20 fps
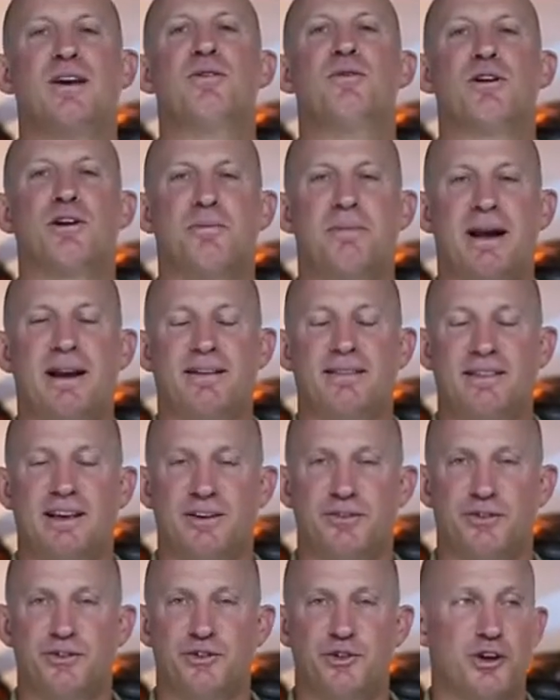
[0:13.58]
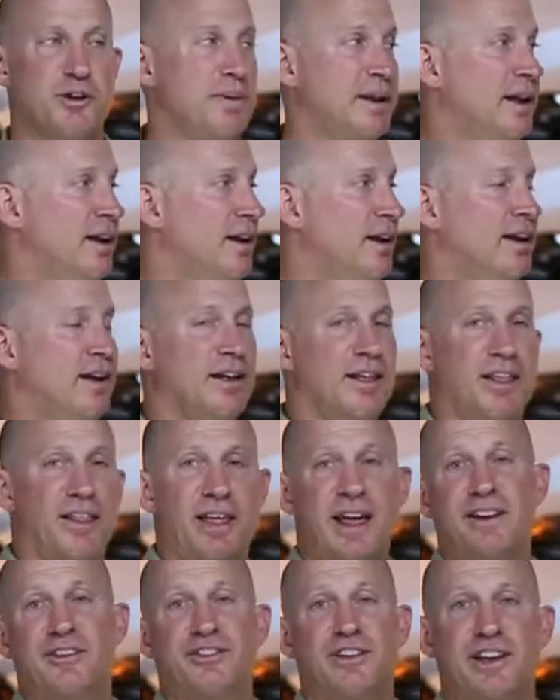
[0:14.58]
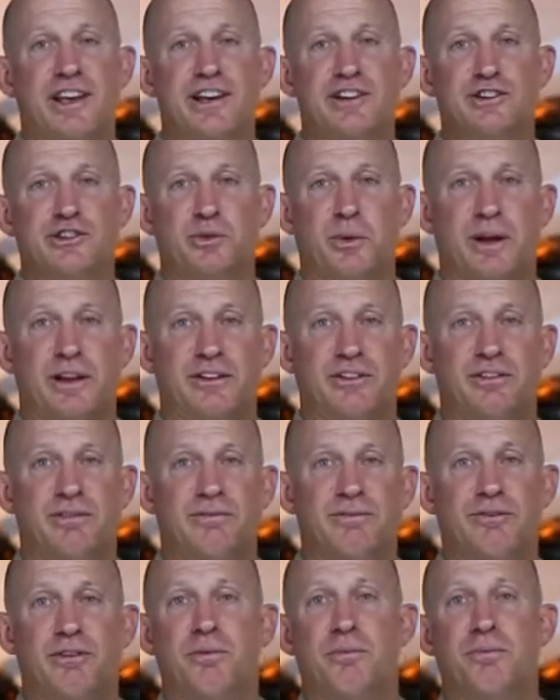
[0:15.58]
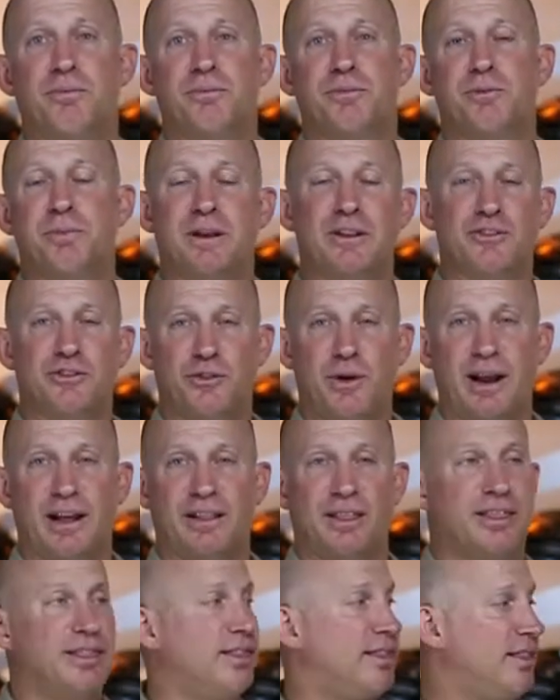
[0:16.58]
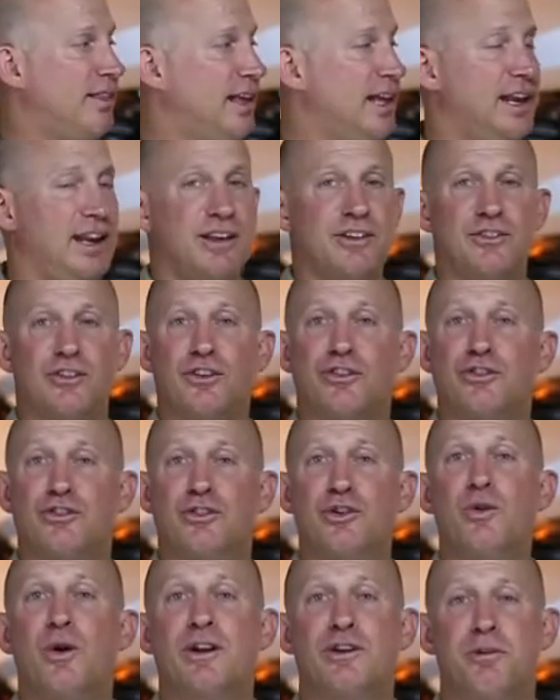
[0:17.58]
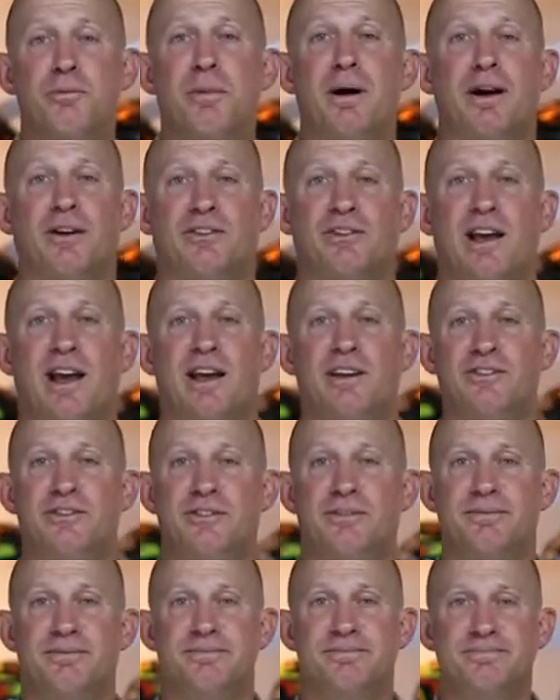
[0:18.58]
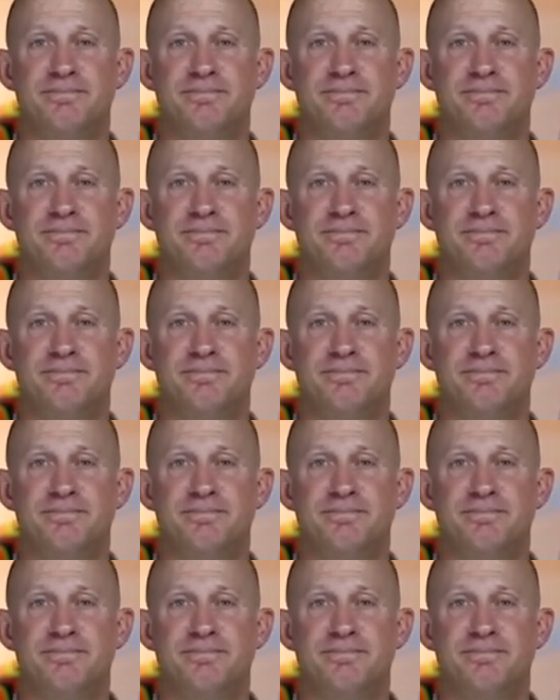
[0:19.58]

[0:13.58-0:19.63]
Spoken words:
Welcome back. Thanks for joining me. That is the Killswitch from Speed and Strength. It is $200, guys.